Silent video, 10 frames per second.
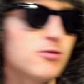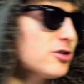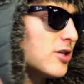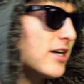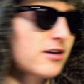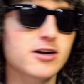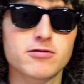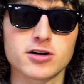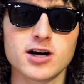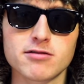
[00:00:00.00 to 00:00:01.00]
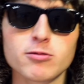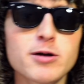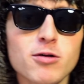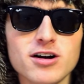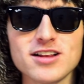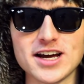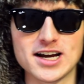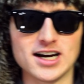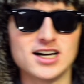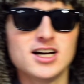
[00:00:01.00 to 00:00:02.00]
were trying to go for cover. We weren't
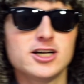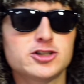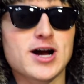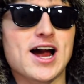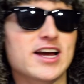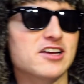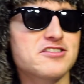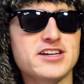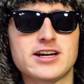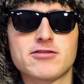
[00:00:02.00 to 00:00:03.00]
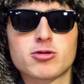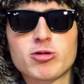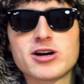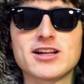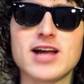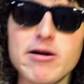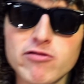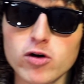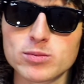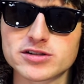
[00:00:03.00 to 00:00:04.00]
like tracking, seeing if there were any
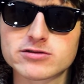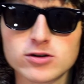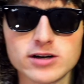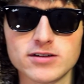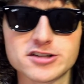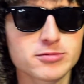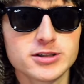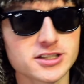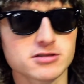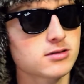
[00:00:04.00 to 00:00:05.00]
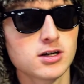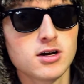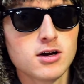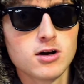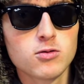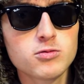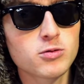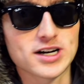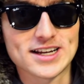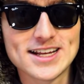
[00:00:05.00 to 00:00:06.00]
life forms in front of us. We
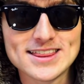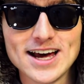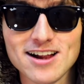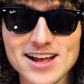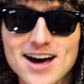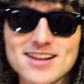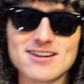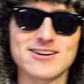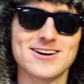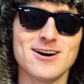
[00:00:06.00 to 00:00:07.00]
wanted to get the hell out of there, you